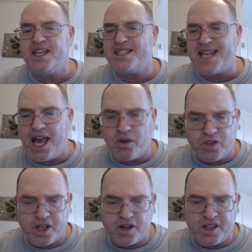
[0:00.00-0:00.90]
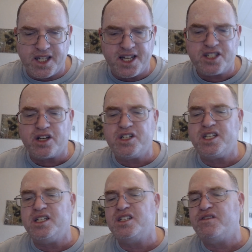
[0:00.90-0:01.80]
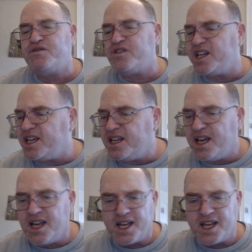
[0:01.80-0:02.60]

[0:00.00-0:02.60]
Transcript: It's out there. The SRD is free.